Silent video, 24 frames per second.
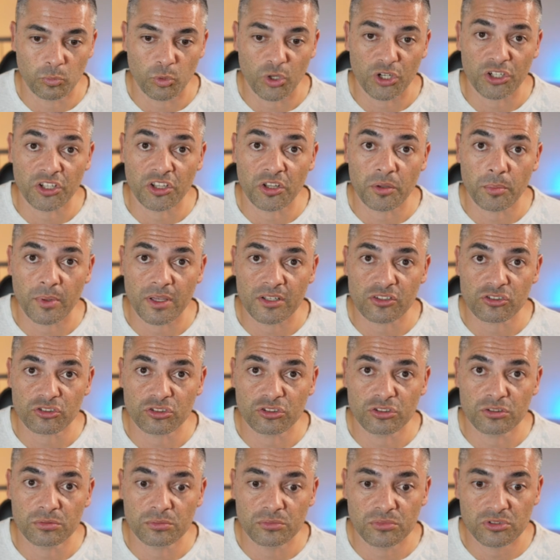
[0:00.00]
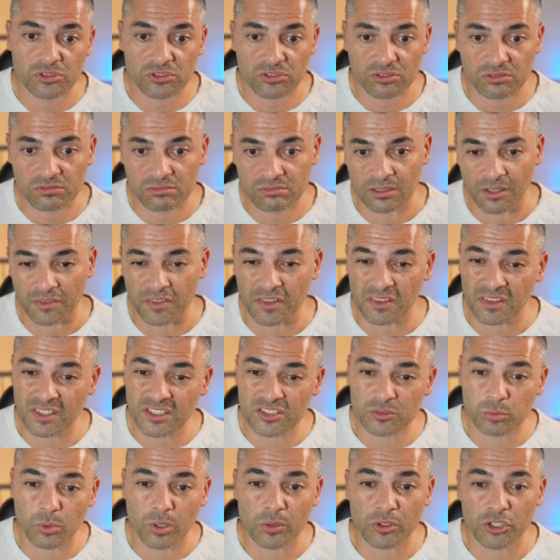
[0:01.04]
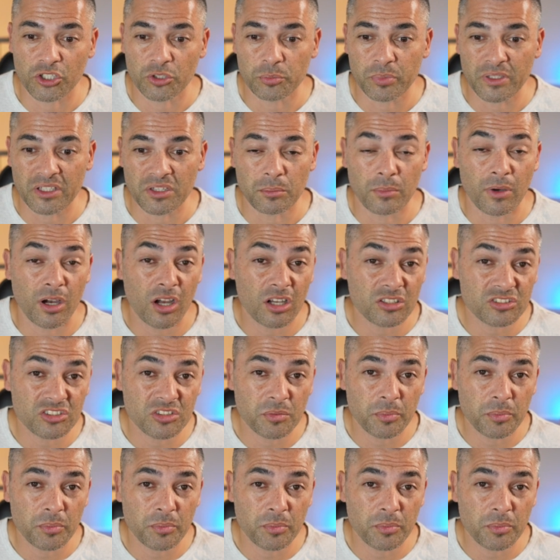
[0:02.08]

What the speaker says: One of the bedrooms. I think this one could be the master